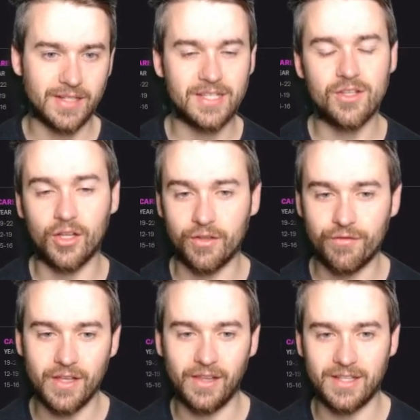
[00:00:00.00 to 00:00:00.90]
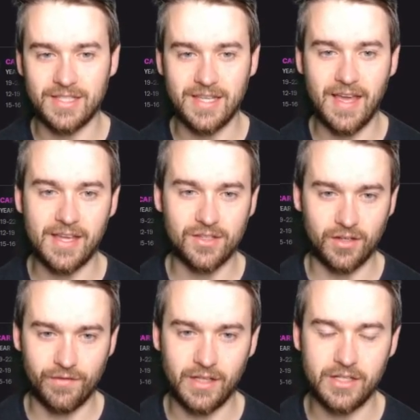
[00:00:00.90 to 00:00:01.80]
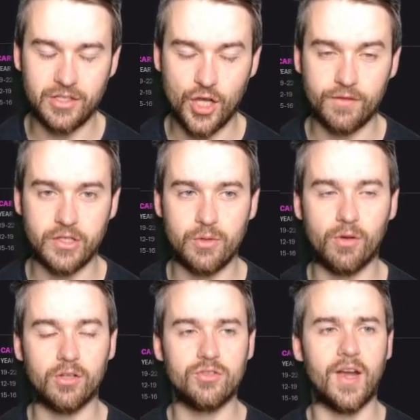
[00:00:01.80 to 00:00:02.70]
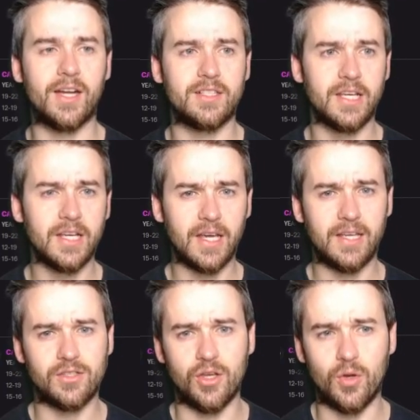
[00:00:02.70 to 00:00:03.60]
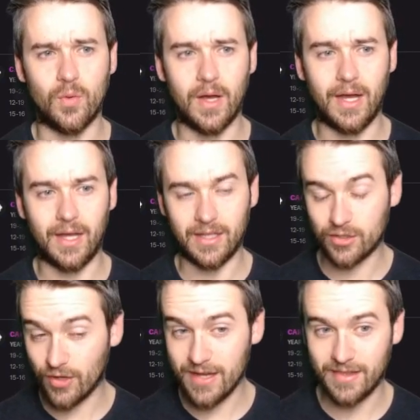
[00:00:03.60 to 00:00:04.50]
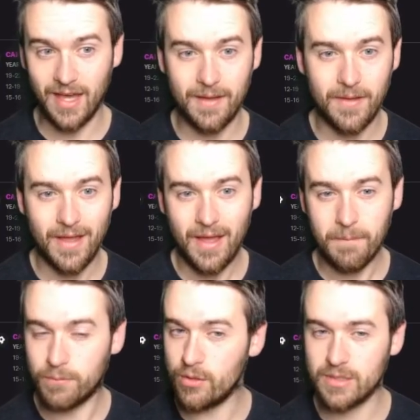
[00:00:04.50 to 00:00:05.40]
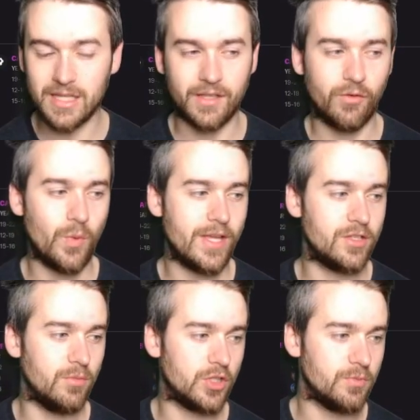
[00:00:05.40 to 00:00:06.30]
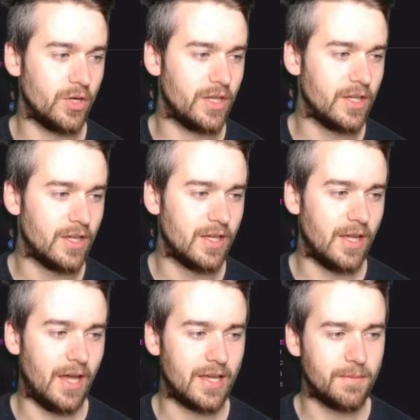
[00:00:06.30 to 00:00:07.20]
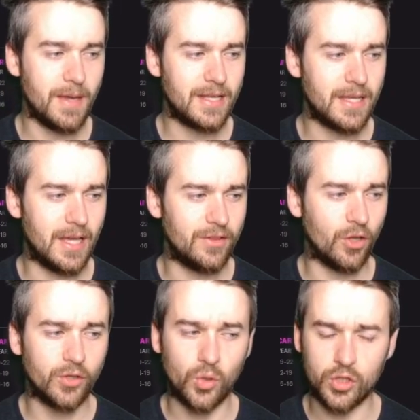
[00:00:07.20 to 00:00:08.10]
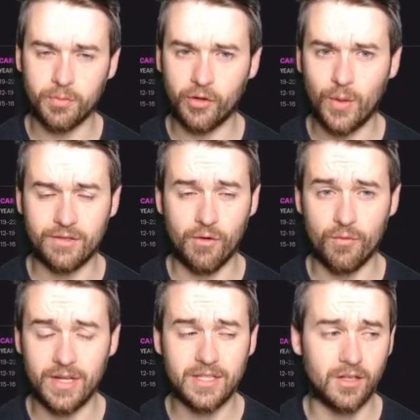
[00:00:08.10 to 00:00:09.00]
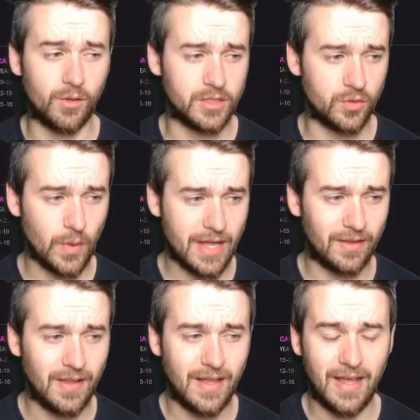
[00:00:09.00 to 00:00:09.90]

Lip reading: He's starting to feel, you can see there, starting to feel he deserves a new contract. So I tried that, but he was asking for way too much money. He made a non-negotiable request for a release clause as well.